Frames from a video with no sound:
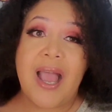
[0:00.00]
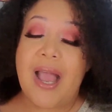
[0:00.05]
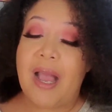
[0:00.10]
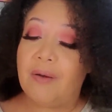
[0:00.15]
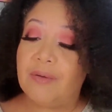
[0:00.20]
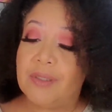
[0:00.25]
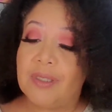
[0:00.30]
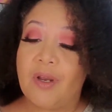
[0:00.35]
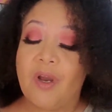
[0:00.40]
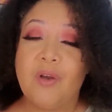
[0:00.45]

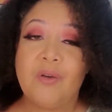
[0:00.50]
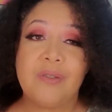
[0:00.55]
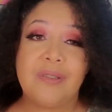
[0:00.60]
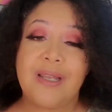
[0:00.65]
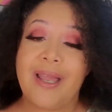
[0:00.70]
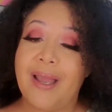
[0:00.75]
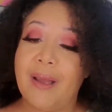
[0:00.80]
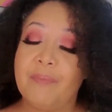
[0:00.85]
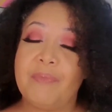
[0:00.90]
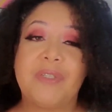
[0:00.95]
I was
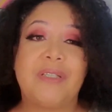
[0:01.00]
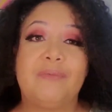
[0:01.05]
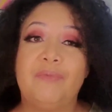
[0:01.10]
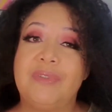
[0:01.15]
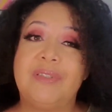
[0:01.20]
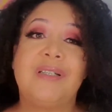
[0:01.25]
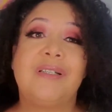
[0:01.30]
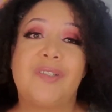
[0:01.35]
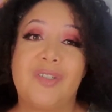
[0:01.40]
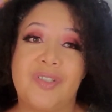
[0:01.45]
going not, but
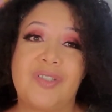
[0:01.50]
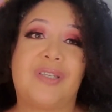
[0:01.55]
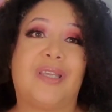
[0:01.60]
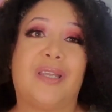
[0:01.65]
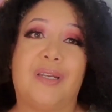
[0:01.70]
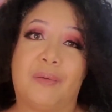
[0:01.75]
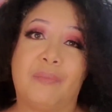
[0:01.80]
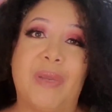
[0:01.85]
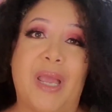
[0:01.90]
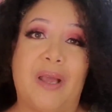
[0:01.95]
let's just
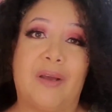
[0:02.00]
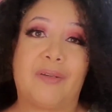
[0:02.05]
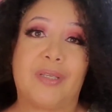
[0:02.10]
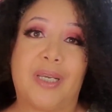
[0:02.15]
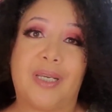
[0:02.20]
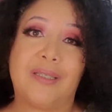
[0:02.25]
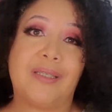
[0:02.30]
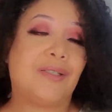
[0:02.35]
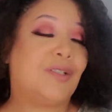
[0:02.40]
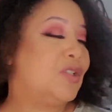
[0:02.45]
get them out
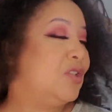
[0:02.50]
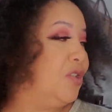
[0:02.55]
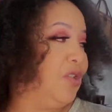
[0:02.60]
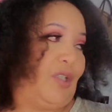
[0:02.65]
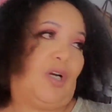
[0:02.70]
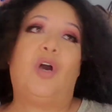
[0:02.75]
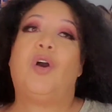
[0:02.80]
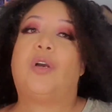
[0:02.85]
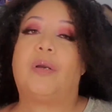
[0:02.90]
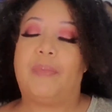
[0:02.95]
here. Let's just
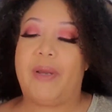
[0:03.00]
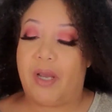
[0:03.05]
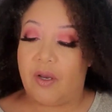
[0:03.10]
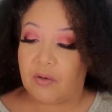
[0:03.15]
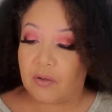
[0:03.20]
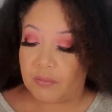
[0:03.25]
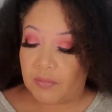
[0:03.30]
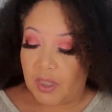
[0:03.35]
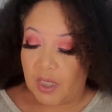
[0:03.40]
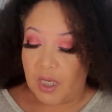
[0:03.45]
talk
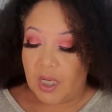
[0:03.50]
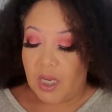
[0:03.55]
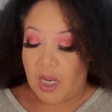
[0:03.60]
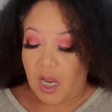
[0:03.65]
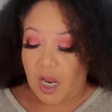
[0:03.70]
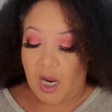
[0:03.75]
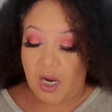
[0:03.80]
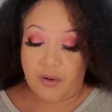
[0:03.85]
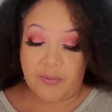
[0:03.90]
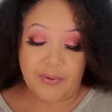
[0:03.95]
about them.
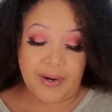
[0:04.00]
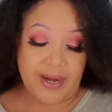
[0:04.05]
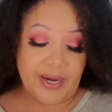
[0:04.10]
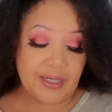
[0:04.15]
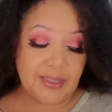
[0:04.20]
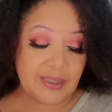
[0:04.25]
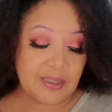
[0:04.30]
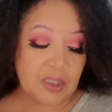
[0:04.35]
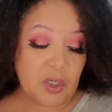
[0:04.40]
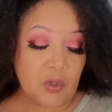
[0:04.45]
All
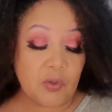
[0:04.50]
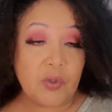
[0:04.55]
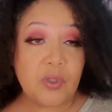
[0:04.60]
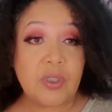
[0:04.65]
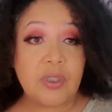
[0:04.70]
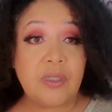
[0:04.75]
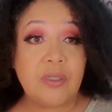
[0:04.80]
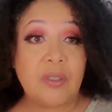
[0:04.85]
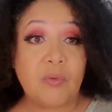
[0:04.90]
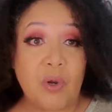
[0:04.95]
right, so
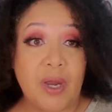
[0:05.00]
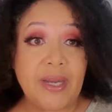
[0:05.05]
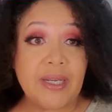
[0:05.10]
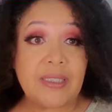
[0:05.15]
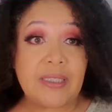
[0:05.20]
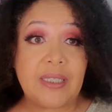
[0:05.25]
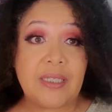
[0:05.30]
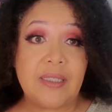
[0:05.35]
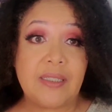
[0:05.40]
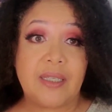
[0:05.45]
the
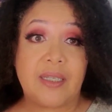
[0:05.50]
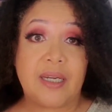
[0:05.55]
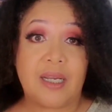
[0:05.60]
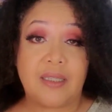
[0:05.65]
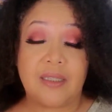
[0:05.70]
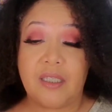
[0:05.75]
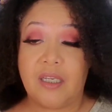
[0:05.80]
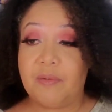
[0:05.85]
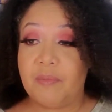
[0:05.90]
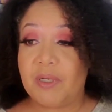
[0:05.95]
white teas that
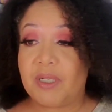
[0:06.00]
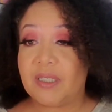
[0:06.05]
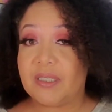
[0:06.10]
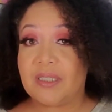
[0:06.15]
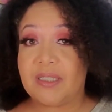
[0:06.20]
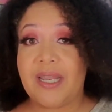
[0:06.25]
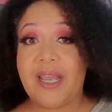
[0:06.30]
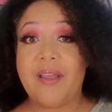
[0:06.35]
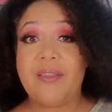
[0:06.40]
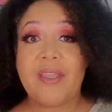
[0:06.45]
I love,
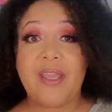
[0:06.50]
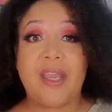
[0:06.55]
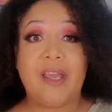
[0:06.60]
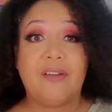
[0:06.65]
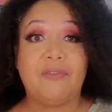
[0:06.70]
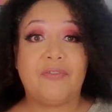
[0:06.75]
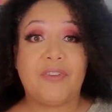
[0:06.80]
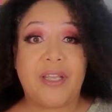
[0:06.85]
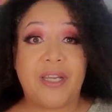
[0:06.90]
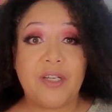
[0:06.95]
because now they
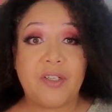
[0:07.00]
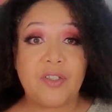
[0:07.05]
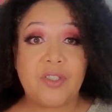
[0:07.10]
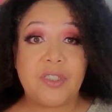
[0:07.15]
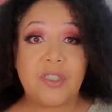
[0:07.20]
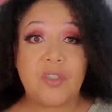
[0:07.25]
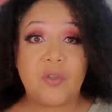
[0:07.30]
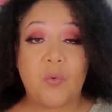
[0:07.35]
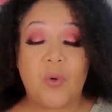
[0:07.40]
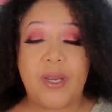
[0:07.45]
have flankers
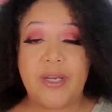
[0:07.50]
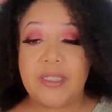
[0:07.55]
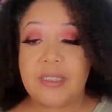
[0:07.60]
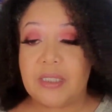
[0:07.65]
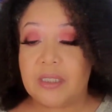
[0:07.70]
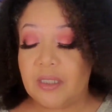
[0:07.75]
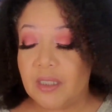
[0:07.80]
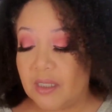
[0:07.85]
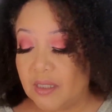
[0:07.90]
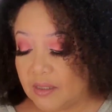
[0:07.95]
to the white
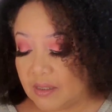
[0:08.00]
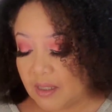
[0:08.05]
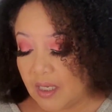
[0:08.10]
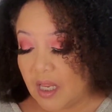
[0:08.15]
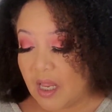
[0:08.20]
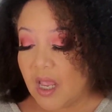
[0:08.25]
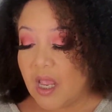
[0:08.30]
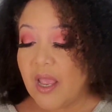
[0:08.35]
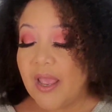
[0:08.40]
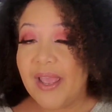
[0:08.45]
teas,
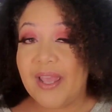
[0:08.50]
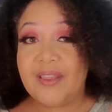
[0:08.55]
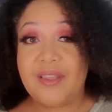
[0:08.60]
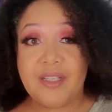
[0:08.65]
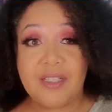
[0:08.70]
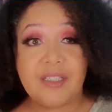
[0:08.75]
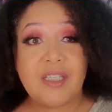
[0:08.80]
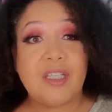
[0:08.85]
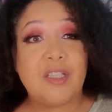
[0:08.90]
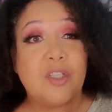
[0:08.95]
and
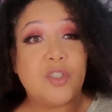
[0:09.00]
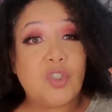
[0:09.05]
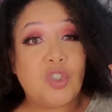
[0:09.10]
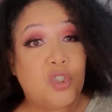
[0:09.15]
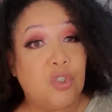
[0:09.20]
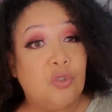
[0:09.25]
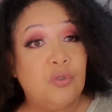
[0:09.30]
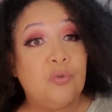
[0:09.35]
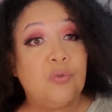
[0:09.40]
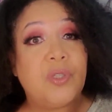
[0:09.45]
these are the
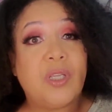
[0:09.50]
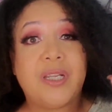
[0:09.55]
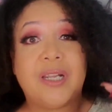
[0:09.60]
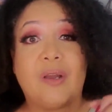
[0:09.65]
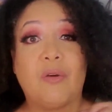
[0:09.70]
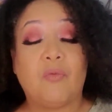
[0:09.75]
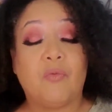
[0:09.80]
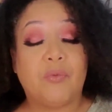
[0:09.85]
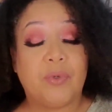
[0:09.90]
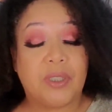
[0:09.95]
two that
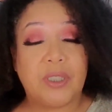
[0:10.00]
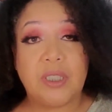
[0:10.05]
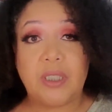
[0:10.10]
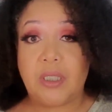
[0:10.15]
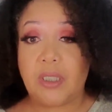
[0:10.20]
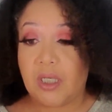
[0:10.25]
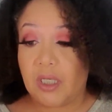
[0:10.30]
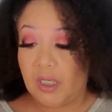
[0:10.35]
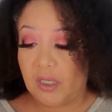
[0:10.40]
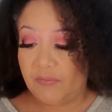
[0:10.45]
I really
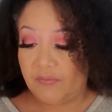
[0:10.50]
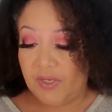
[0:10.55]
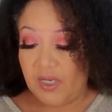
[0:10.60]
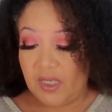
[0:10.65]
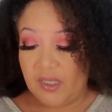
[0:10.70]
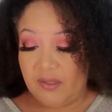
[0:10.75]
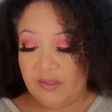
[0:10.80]
love.